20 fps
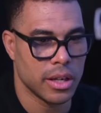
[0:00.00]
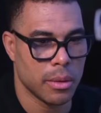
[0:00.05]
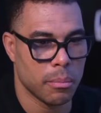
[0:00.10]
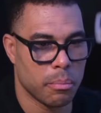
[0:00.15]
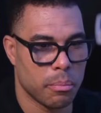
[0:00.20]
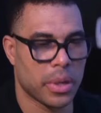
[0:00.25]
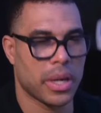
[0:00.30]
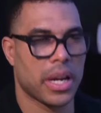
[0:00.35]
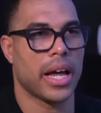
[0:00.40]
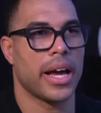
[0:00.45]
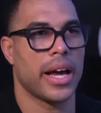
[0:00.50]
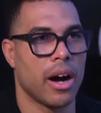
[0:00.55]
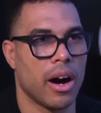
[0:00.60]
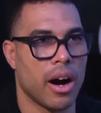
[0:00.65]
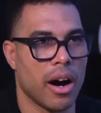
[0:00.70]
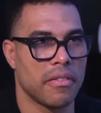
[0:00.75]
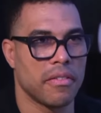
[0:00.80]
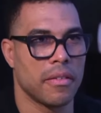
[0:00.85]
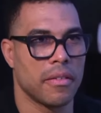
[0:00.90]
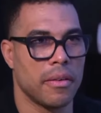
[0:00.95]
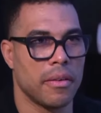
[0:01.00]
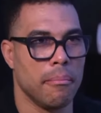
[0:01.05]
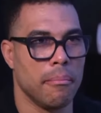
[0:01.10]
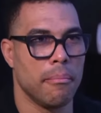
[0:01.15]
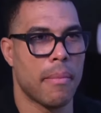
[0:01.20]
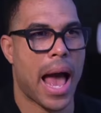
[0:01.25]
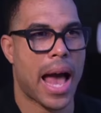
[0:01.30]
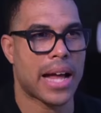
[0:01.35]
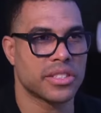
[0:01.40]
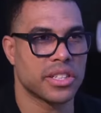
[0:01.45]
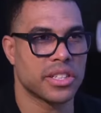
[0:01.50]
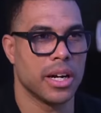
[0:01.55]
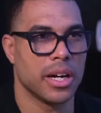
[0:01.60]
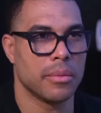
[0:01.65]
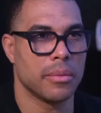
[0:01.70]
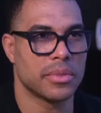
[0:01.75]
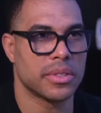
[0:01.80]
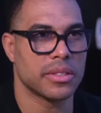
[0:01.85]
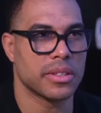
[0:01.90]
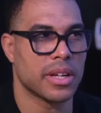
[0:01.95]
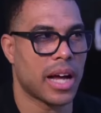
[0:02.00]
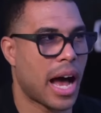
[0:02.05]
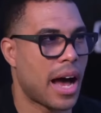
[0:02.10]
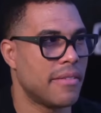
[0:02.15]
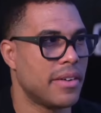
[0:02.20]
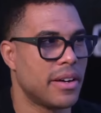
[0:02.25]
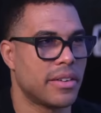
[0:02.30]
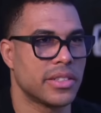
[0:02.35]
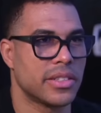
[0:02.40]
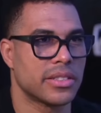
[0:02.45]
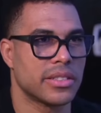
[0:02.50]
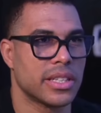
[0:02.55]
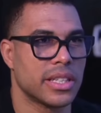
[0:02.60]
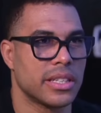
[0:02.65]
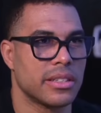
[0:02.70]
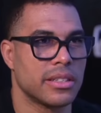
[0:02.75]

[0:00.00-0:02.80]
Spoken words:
playoff matchups I've ever seen.